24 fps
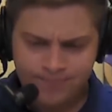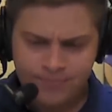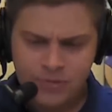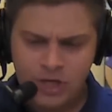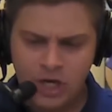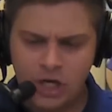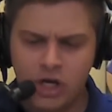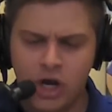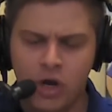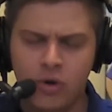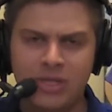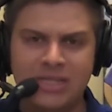
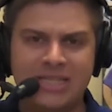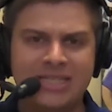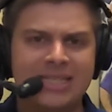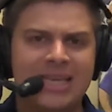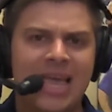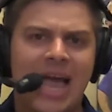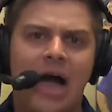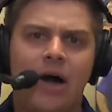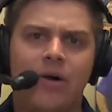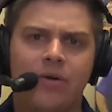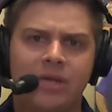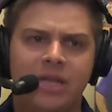noted
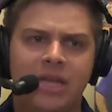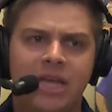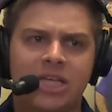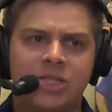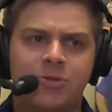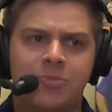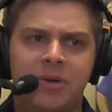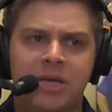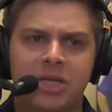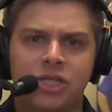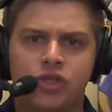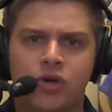scout and
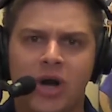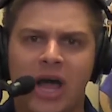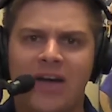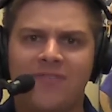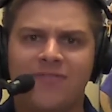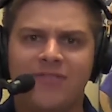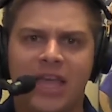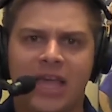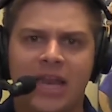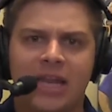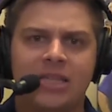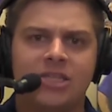ESPN
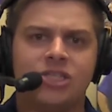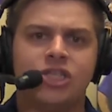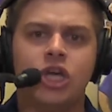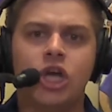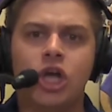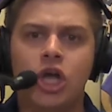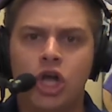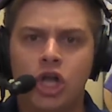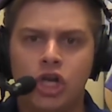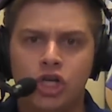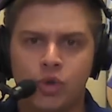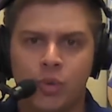draft analyst,
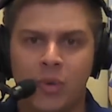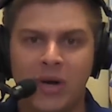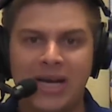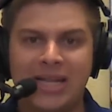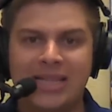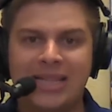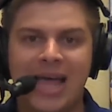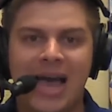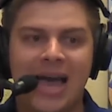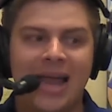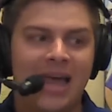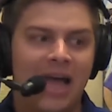
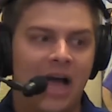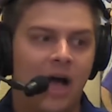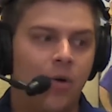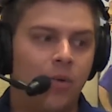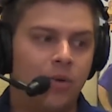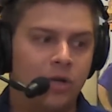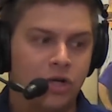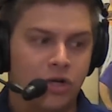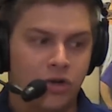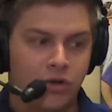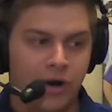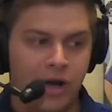tweeted that out
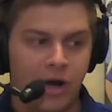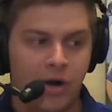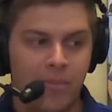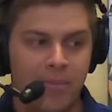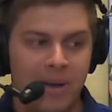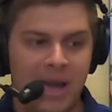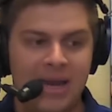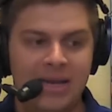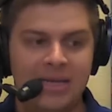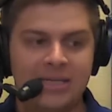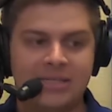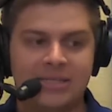when Curiel
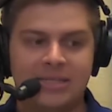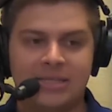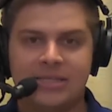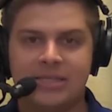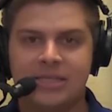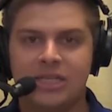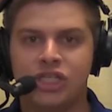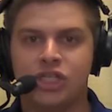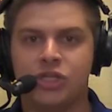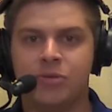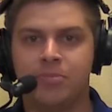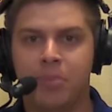made his
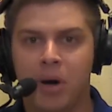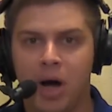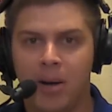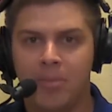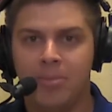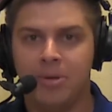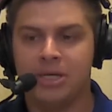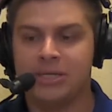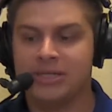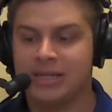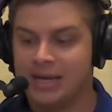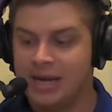decision
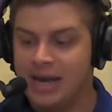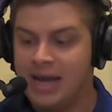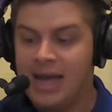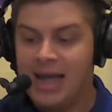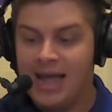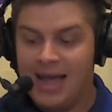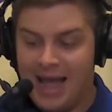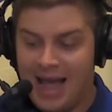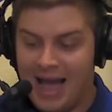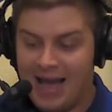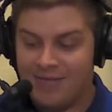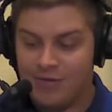public that
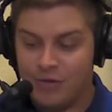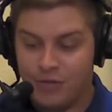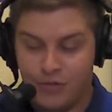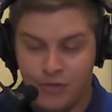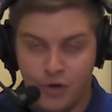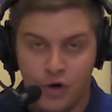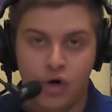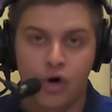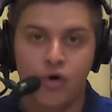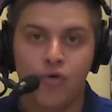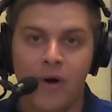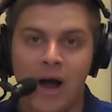have a
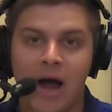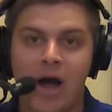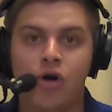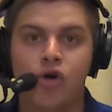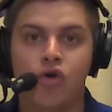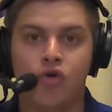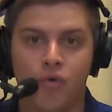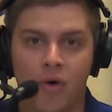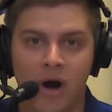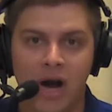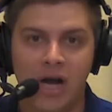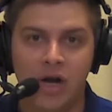third-round
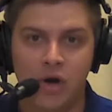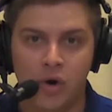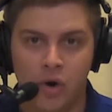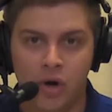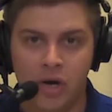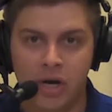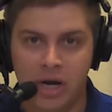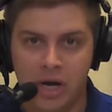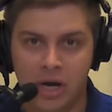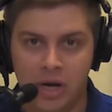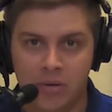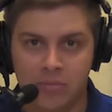grade on
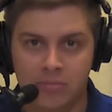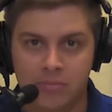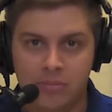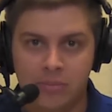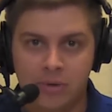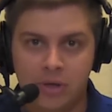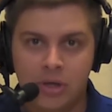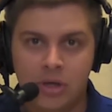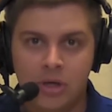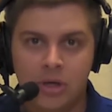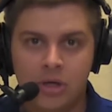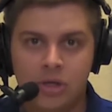him.
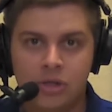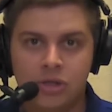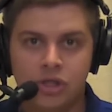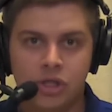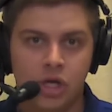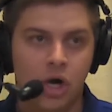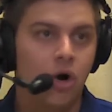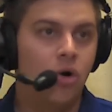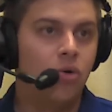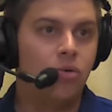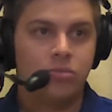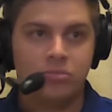
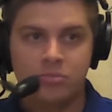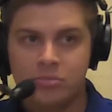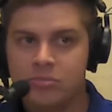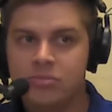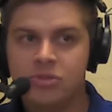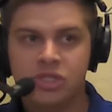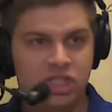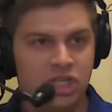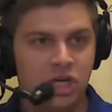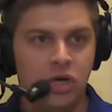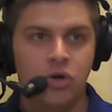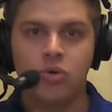So
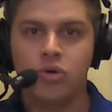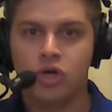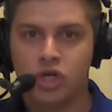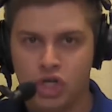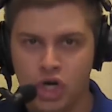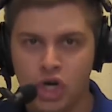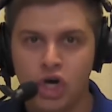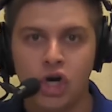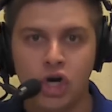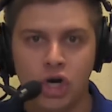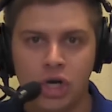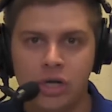still
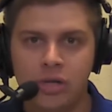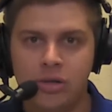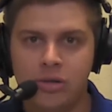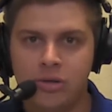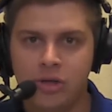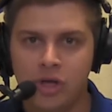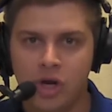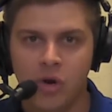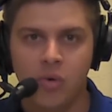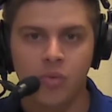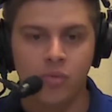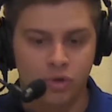good.
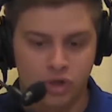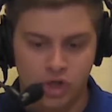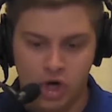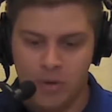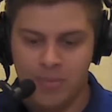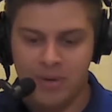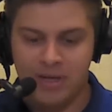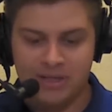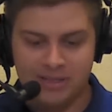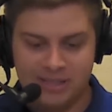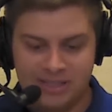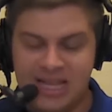You know, we're
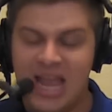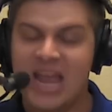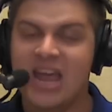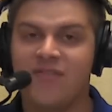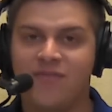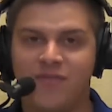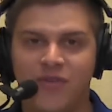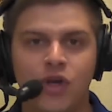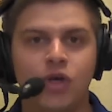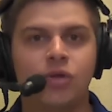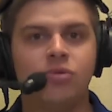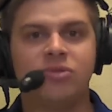talking about
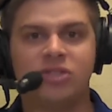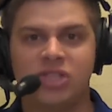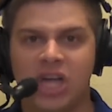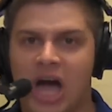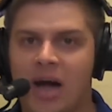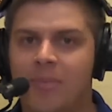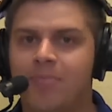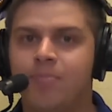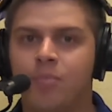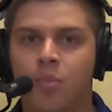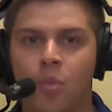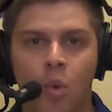Stanfield,
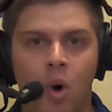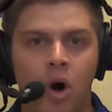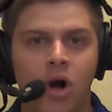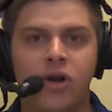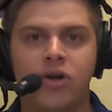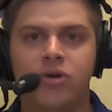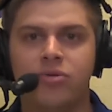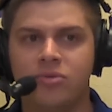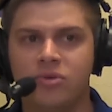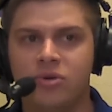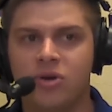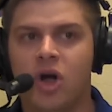top
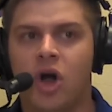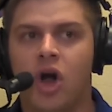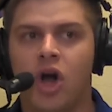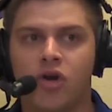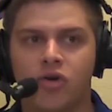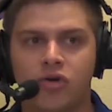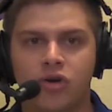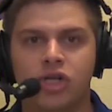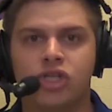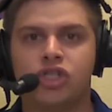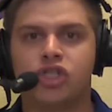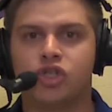
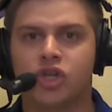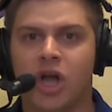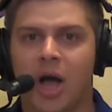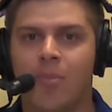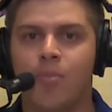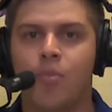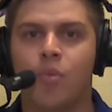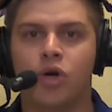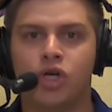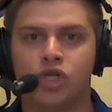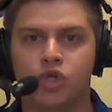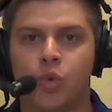100, top
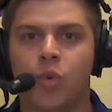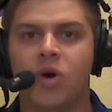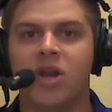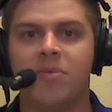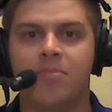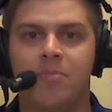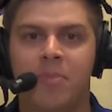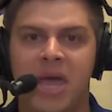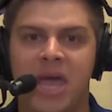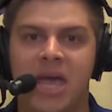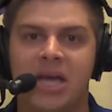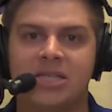120
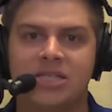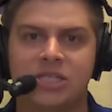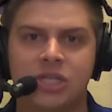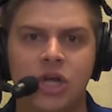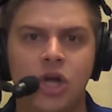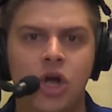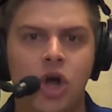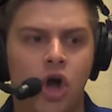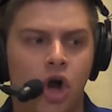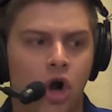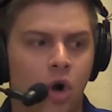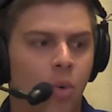picks
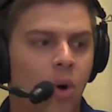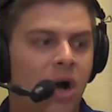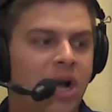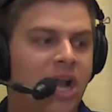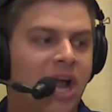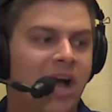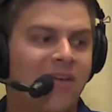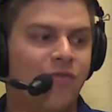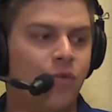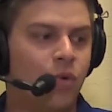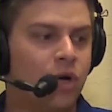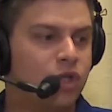or
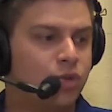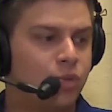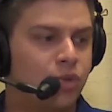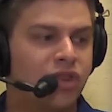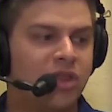whatnot for what it's worth.